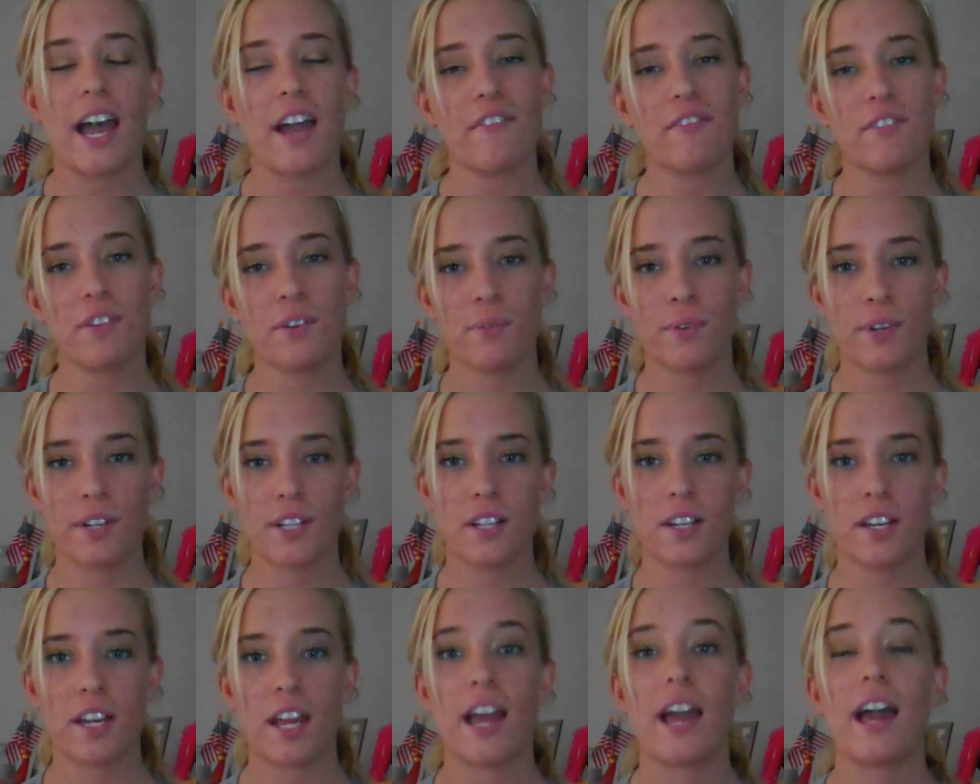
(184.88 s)

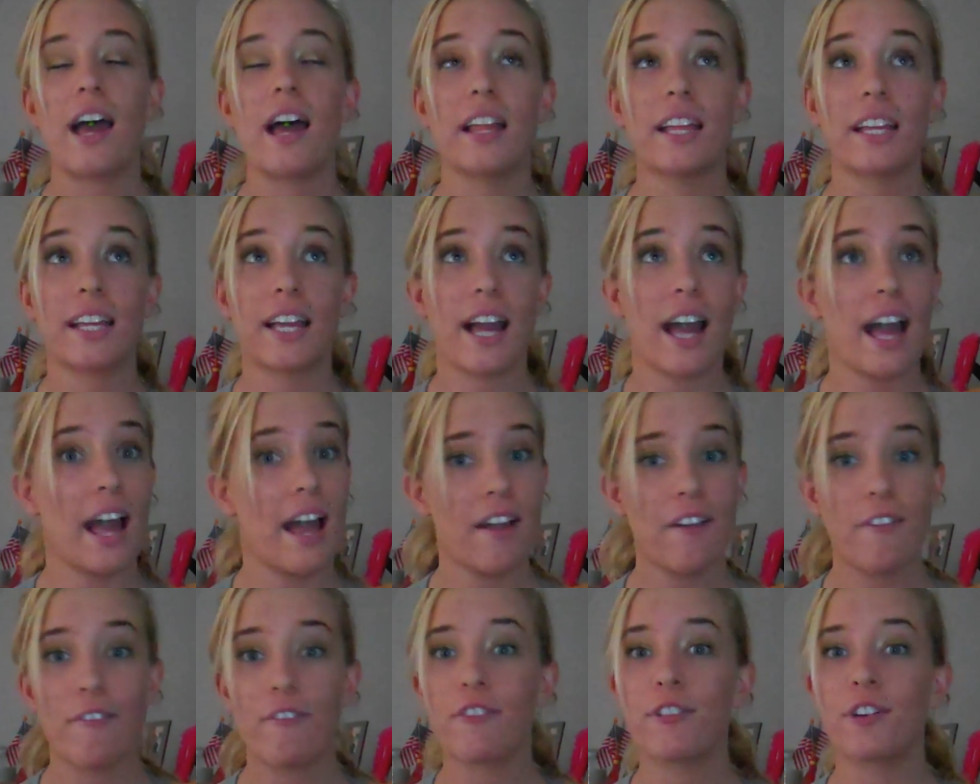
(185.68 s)
everyone, like
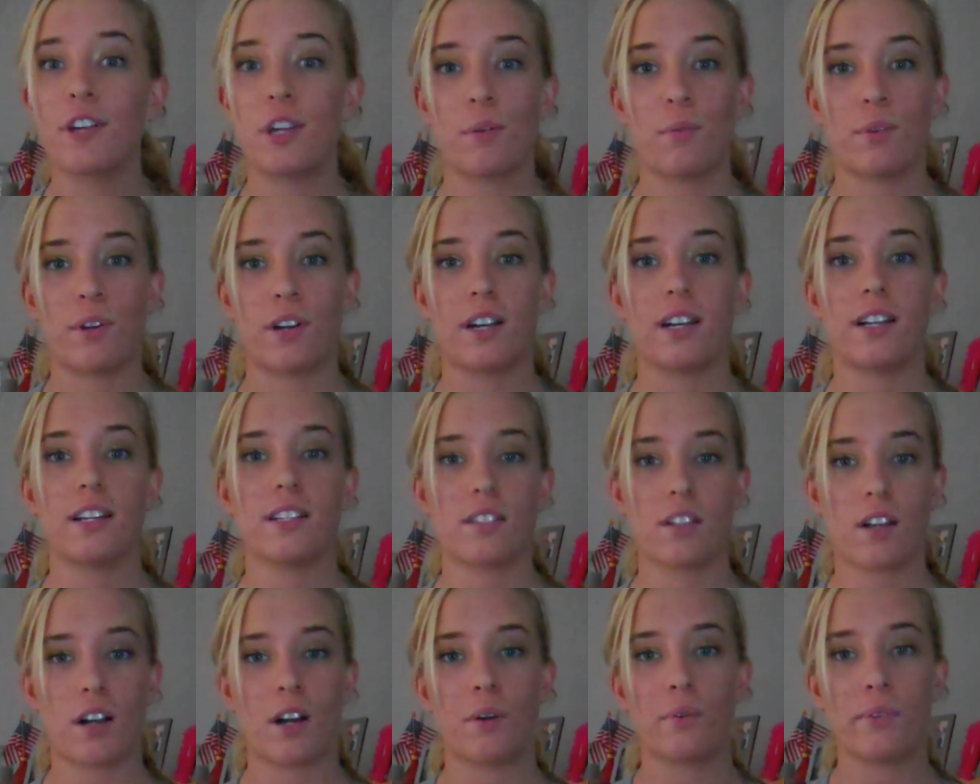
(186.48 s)
everyone
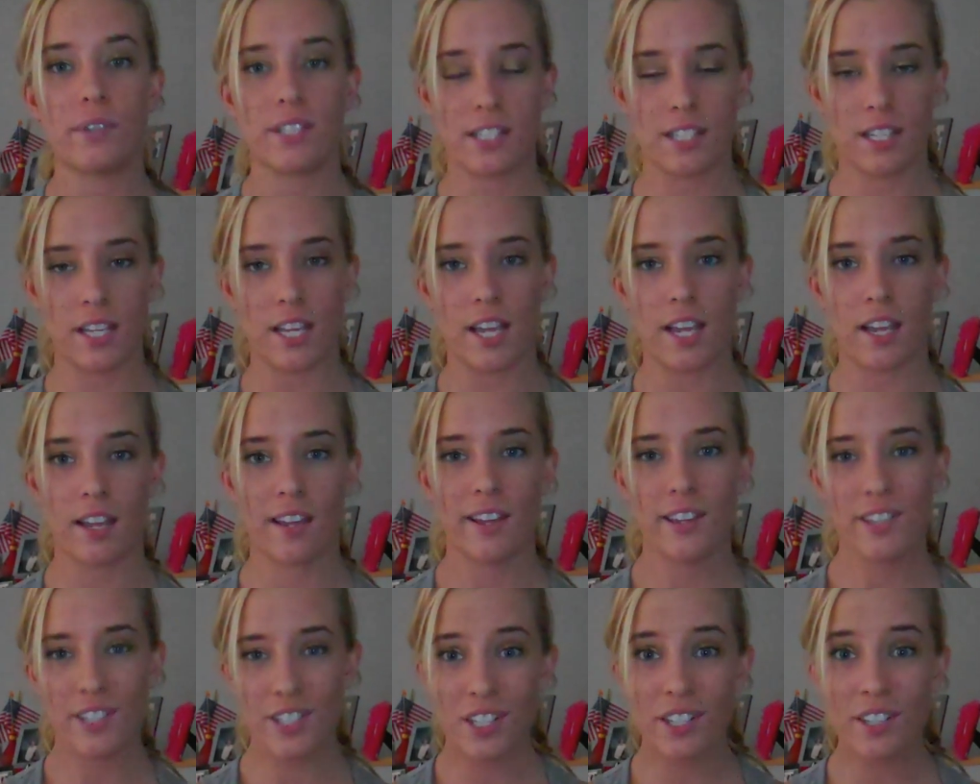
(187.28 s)
is always
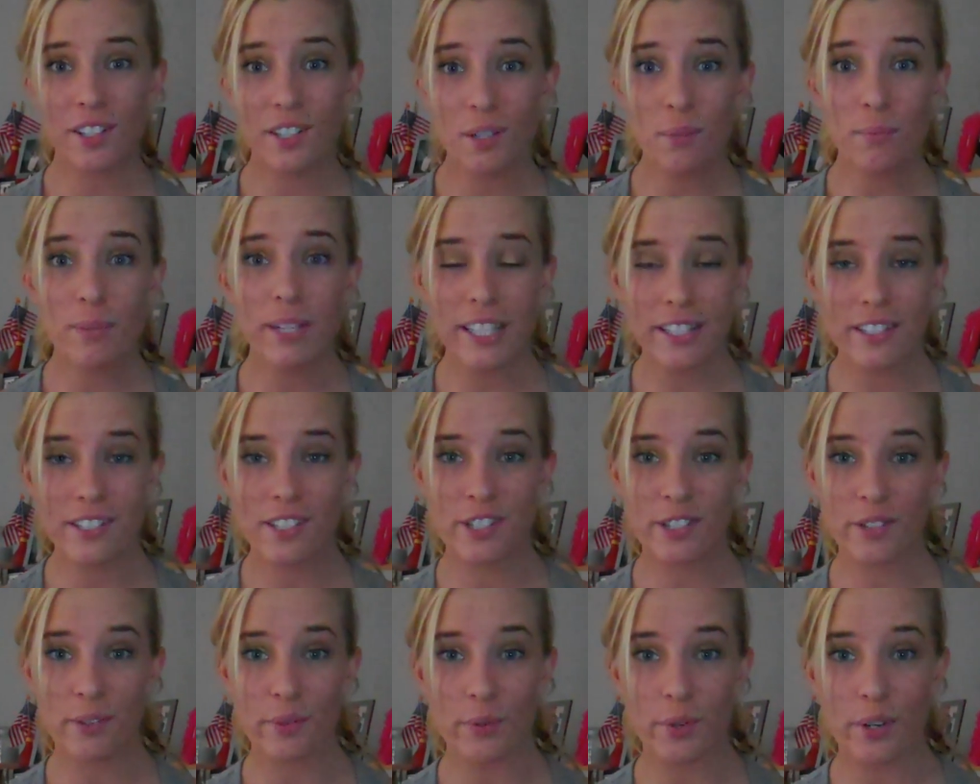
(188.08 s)
like, shouldn't you be in
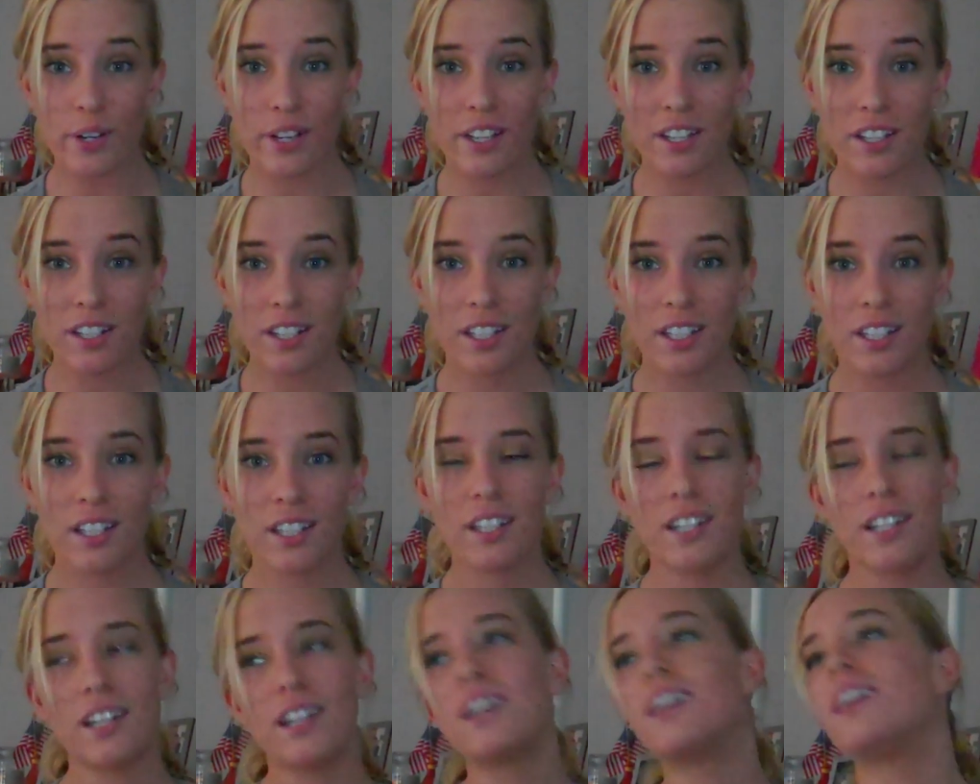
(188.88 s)
school?
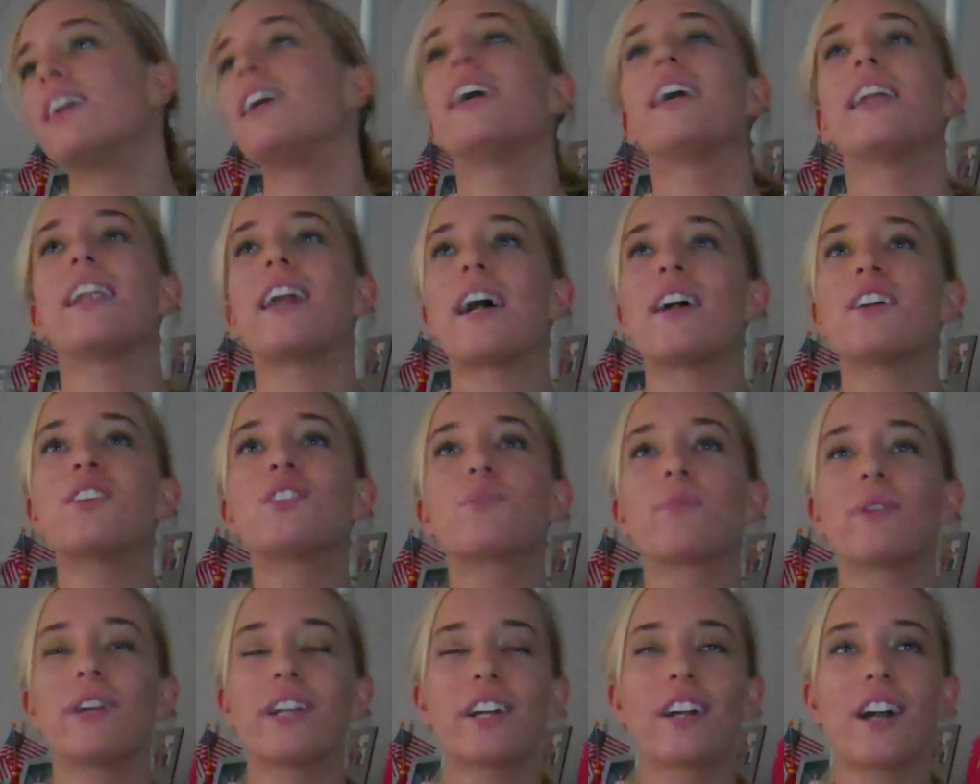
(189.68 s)
And I
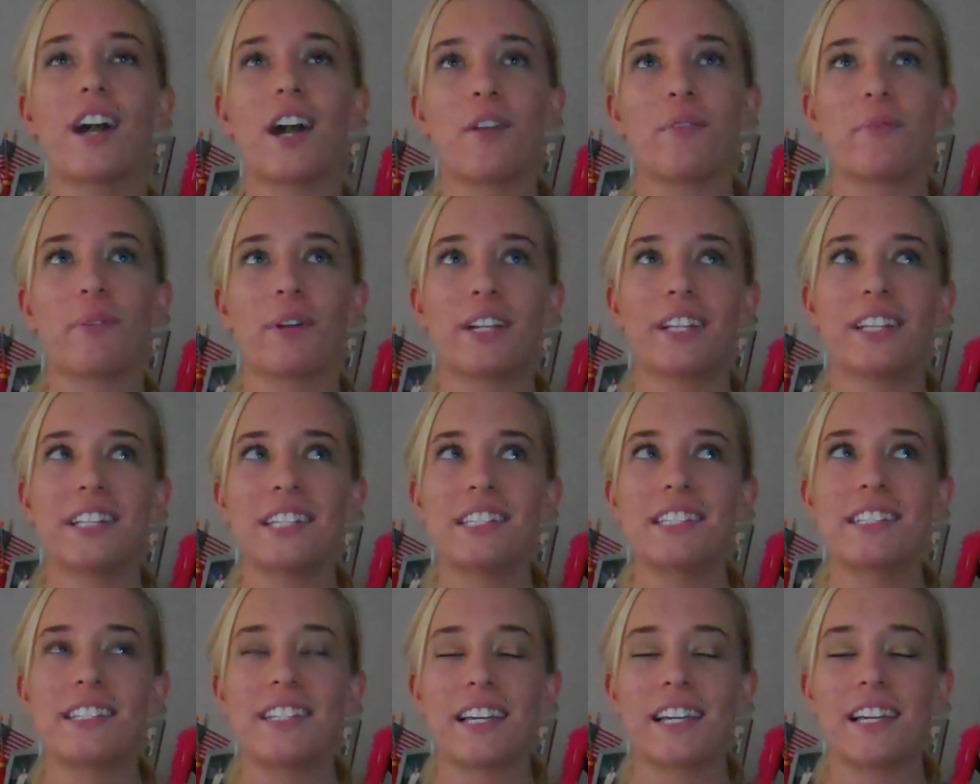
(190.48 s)
swear to God, one of
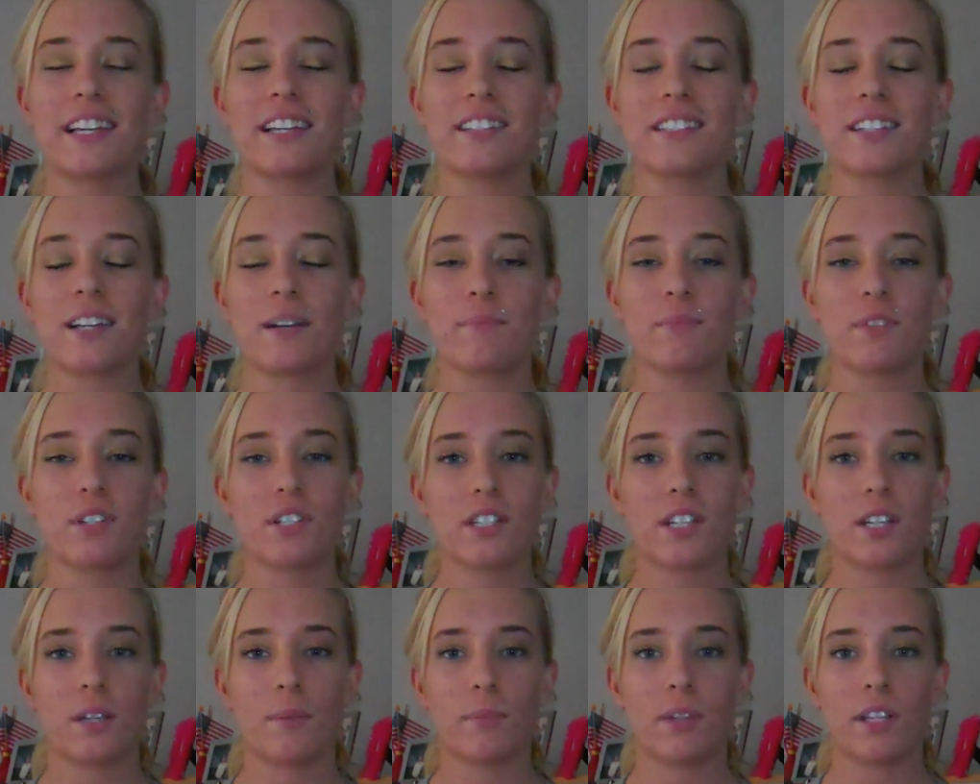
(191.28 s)
these days I'm
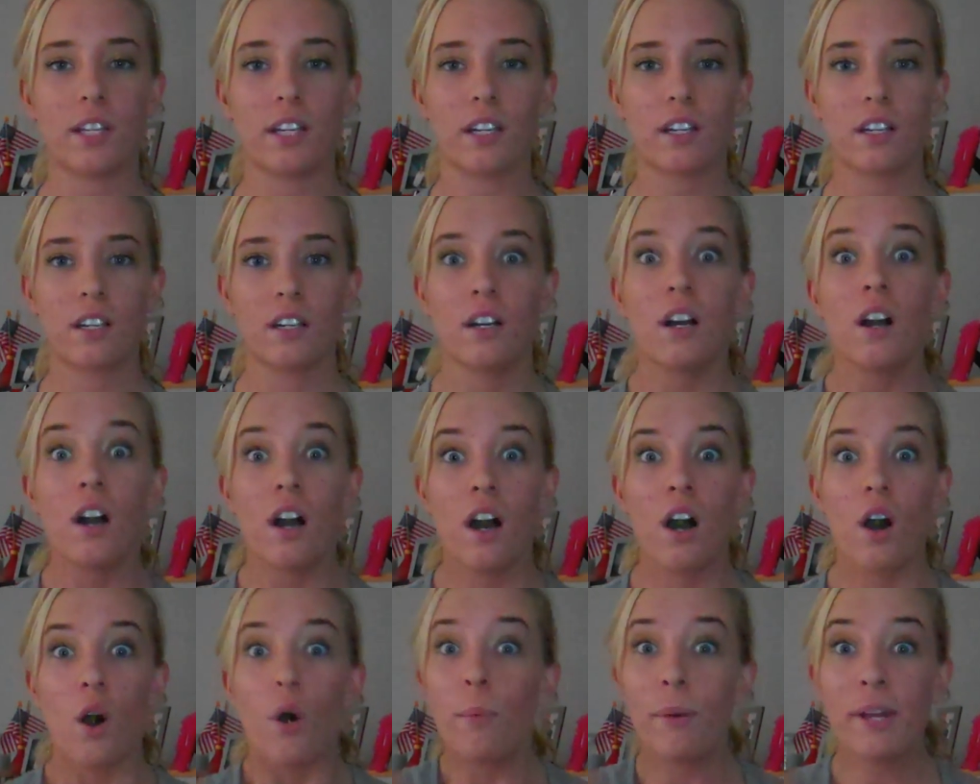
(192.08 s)
just gonna be like,
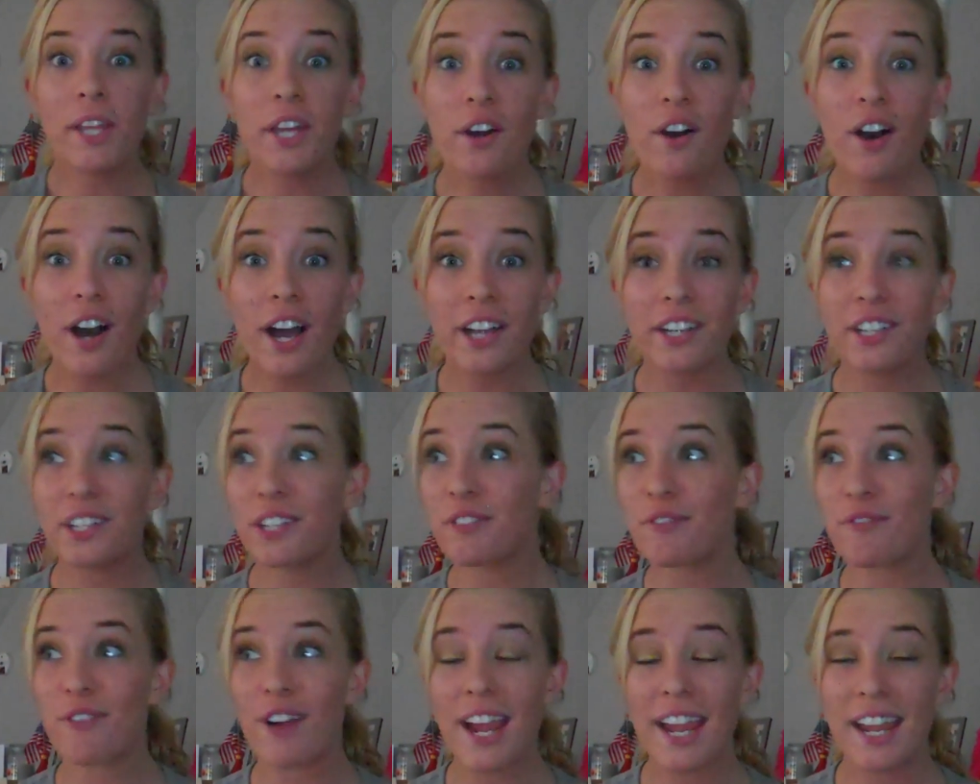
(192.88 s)
oh my God,
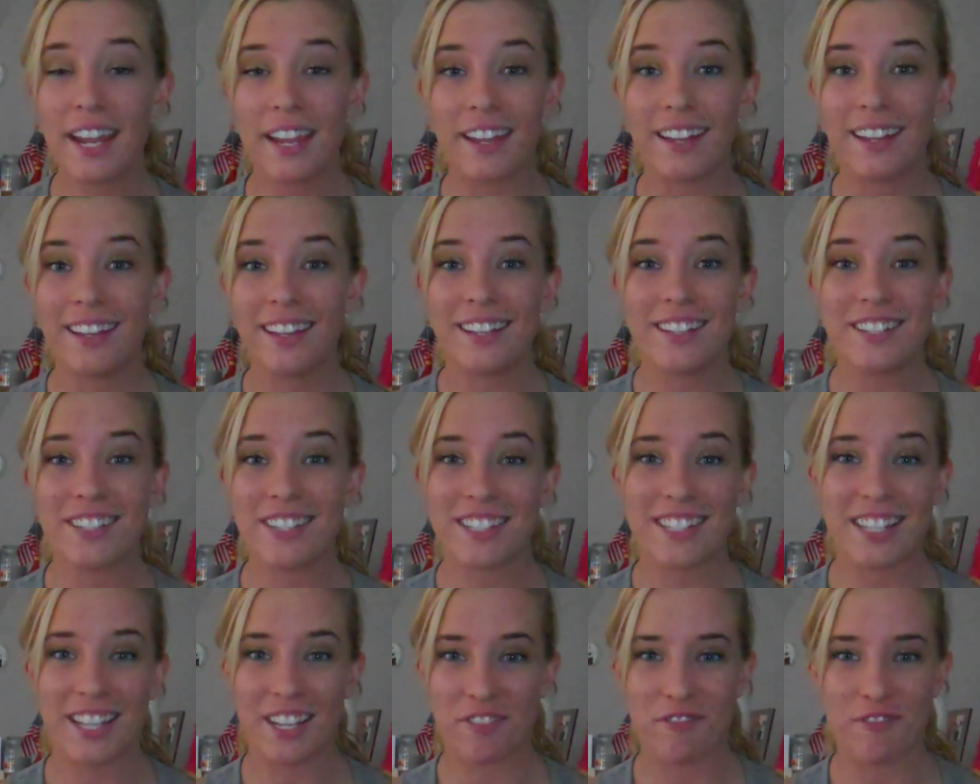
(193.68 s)
you're right, and
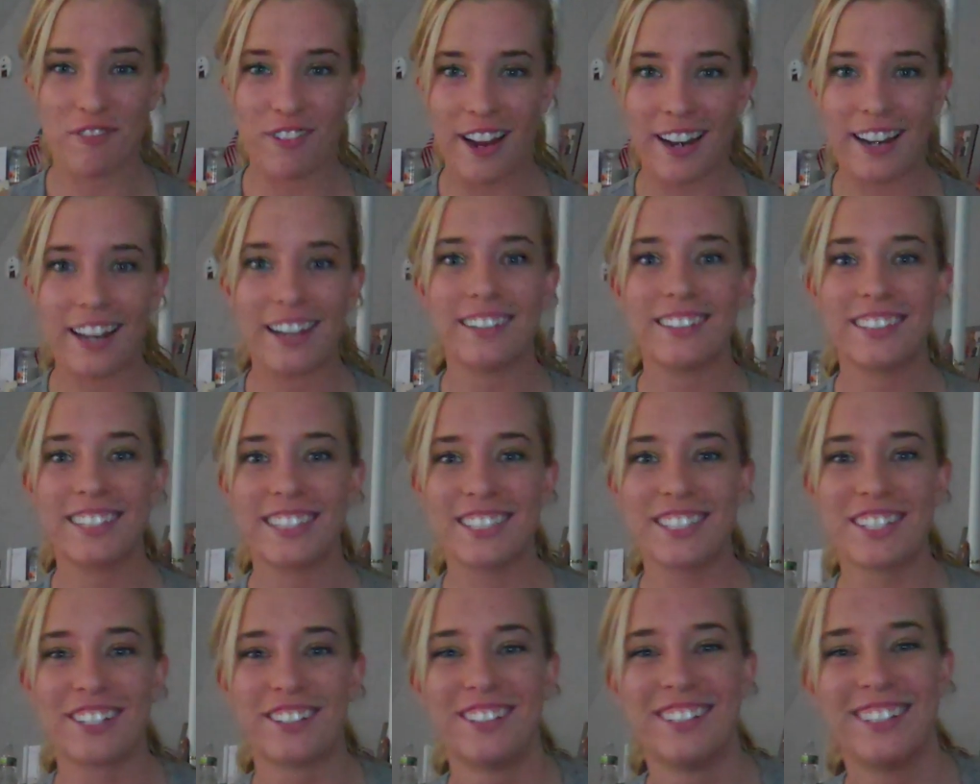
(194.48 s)
just like run out
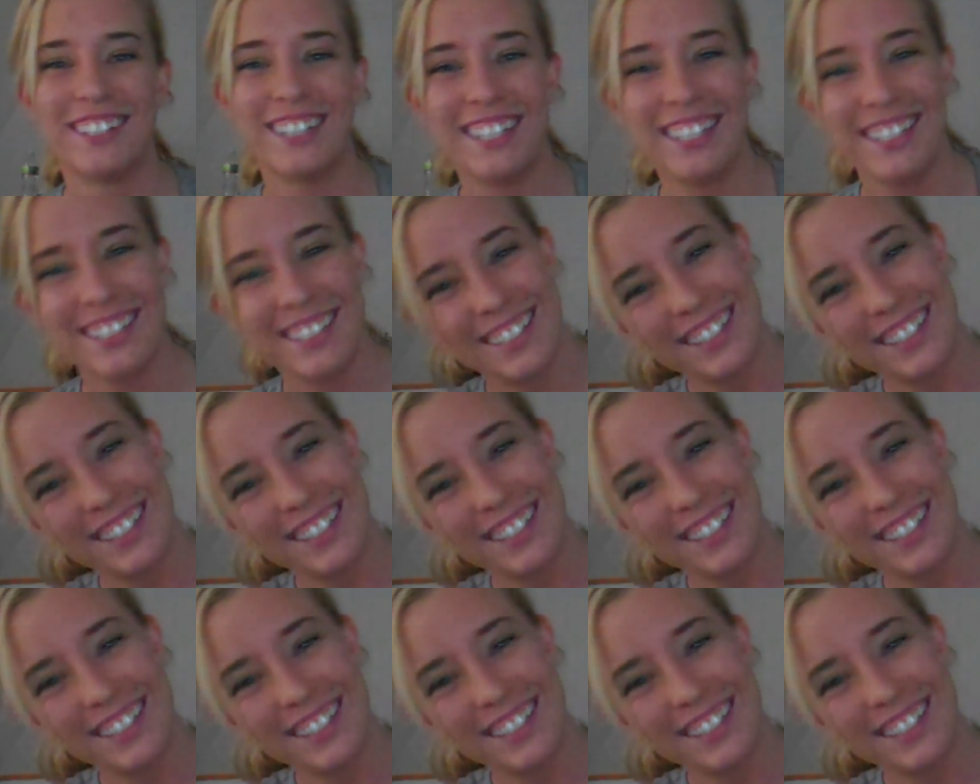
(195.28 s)
the door.